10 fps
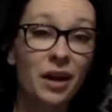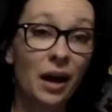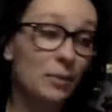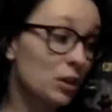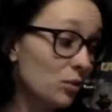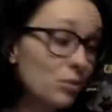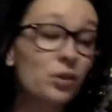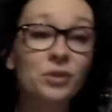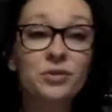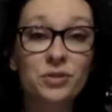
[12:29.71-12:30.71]
I mean, you
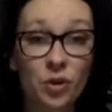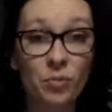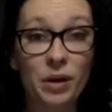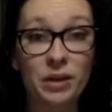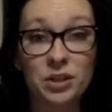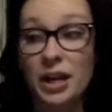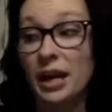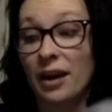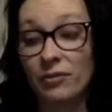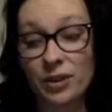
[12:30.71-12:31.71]
learn so much
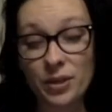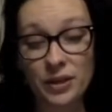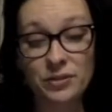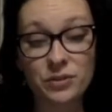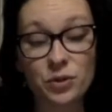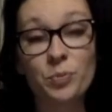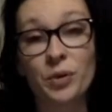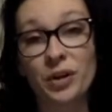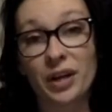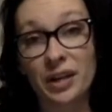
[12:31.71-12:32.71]
and everything's
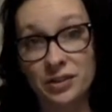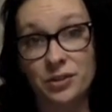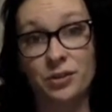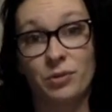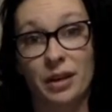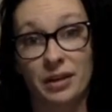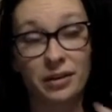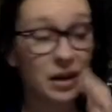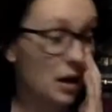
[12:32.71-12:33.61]
super integrated.